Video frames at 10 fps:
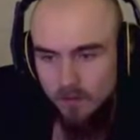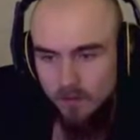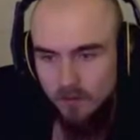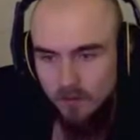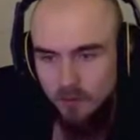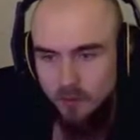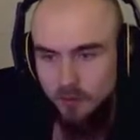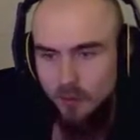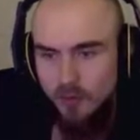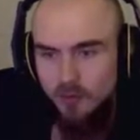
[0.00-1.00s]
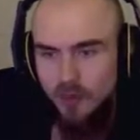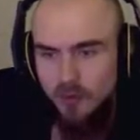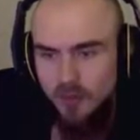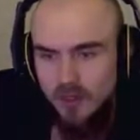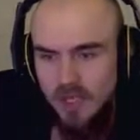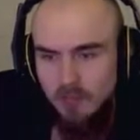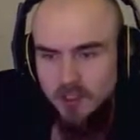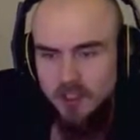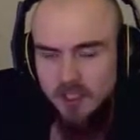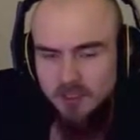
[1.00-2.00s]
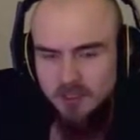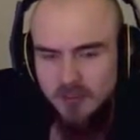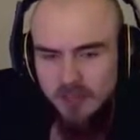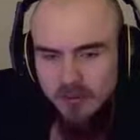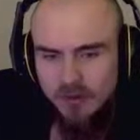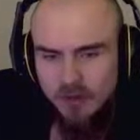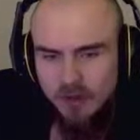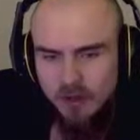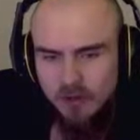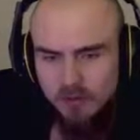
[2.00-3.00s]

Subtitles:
Because we won't be doing that much dungeoneering early on.